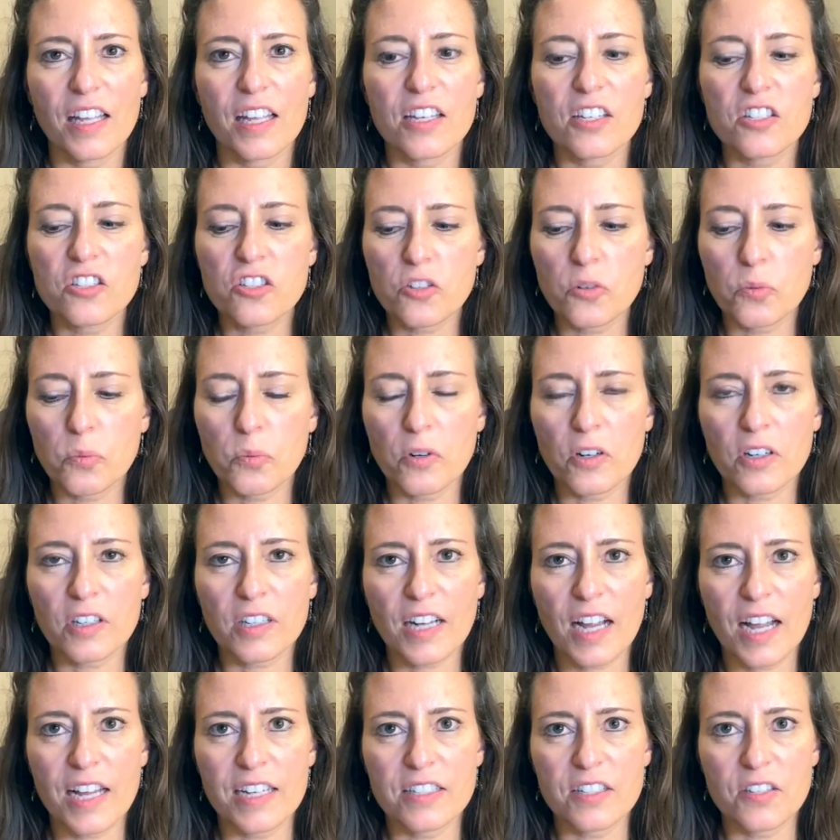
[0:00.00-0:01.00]
is to
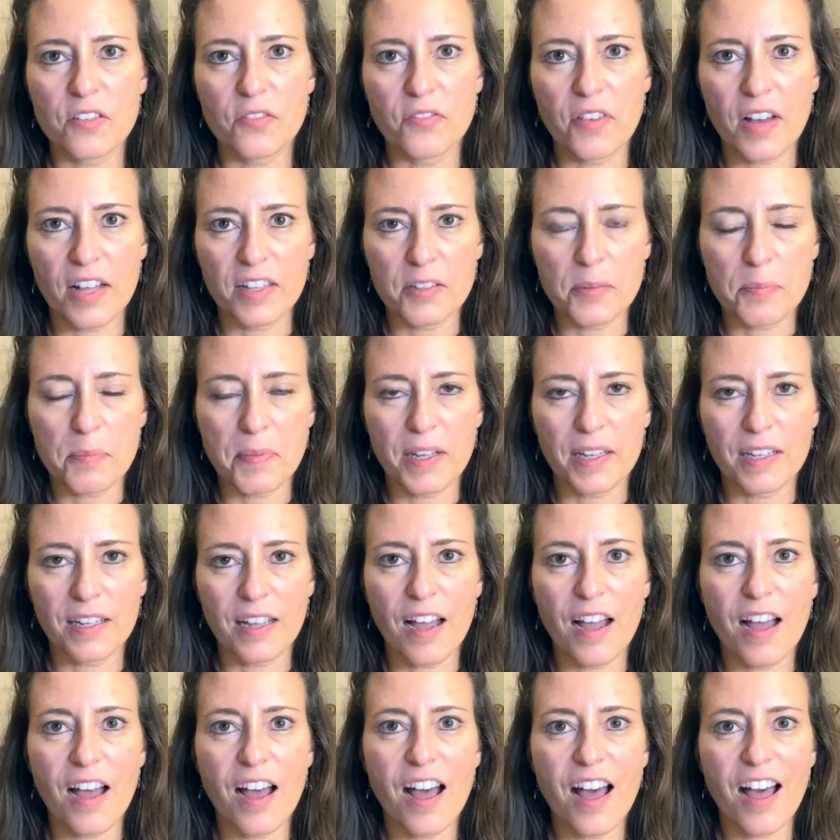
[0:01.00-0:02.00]
work on developing
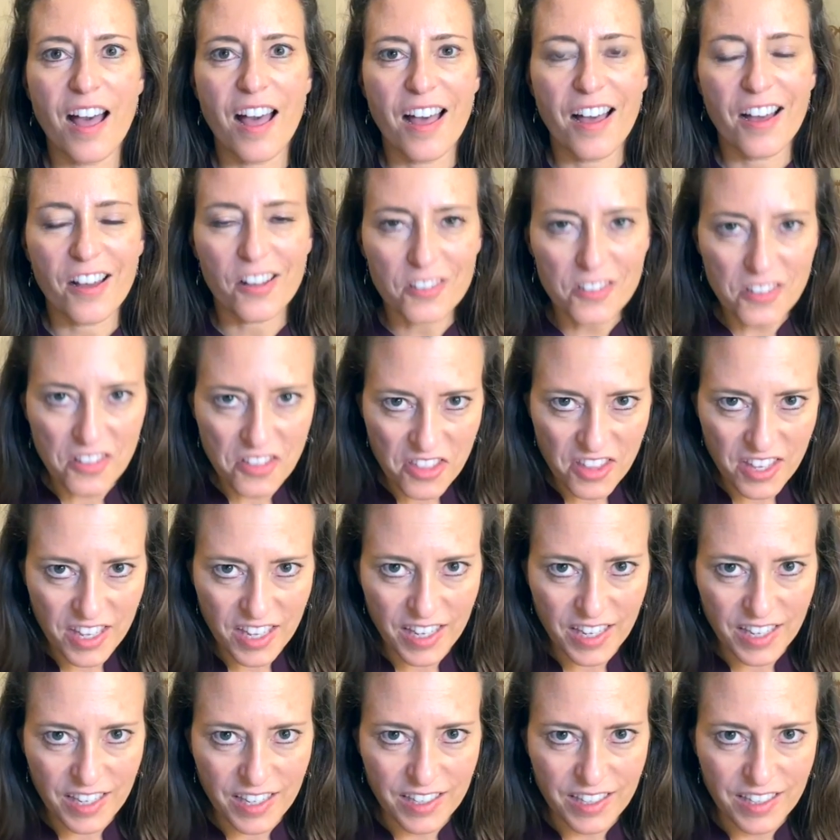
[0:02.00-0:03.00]
a
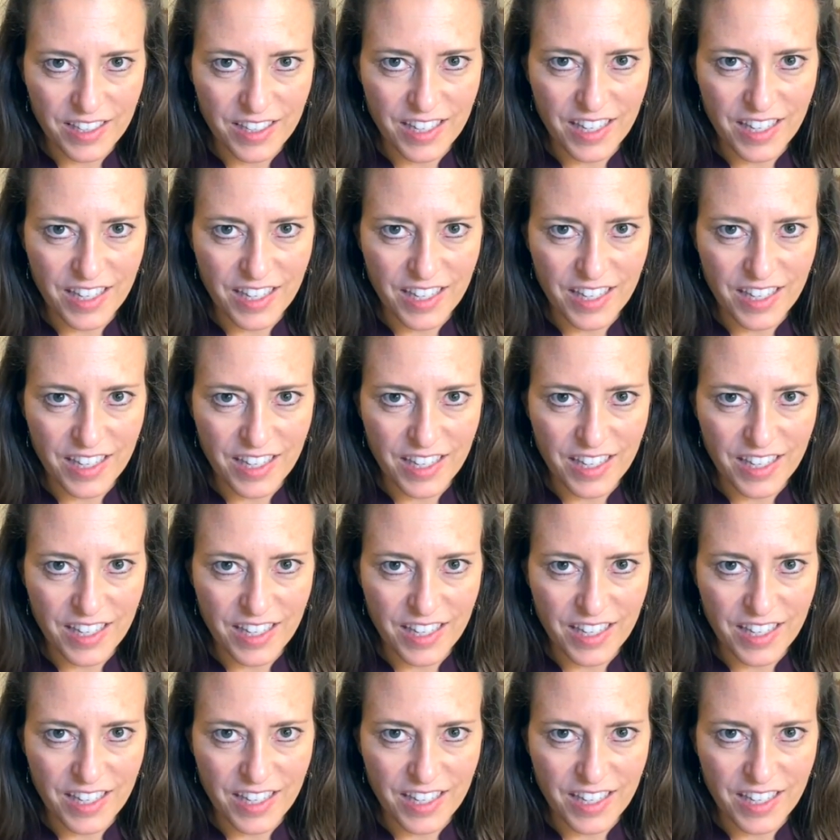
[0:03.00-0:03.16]
healthy